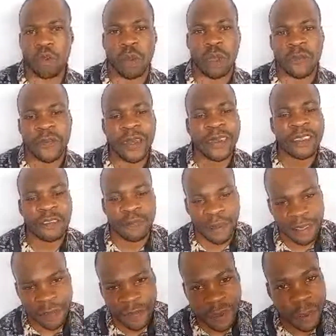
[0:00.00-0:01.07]
find the
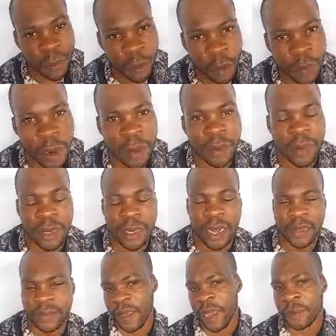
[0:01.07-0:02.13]
specific problem
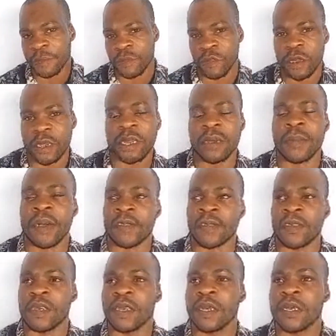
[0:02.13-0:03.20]
that I'm talking about,
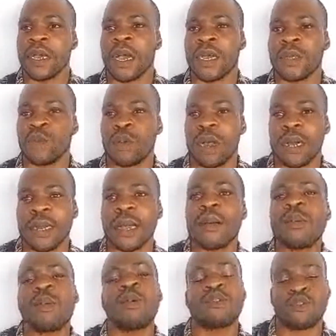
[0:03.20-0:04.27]
you can now
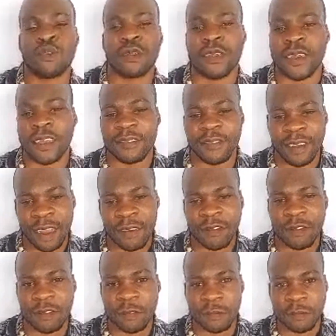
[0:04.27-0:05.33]
go to the next
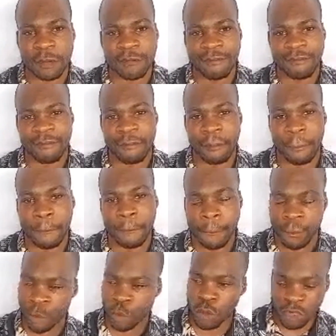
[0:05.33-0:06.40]
level,
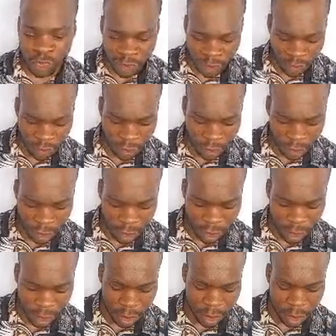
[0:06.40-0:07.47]
which is
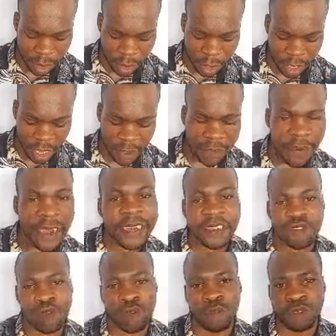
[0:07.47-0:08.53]
find the
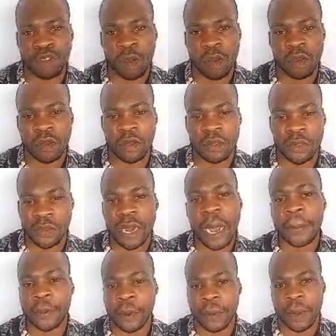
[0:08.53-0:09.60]
solution to
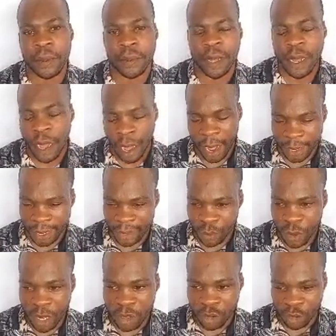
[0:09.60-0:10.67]
that problem. And the
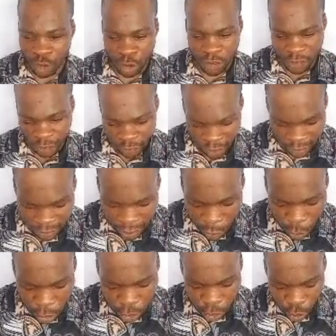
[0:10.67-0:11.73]
way you do it, the same
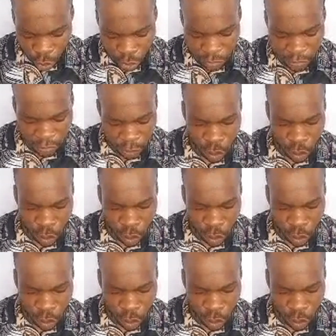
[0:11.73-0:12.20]
way you do it,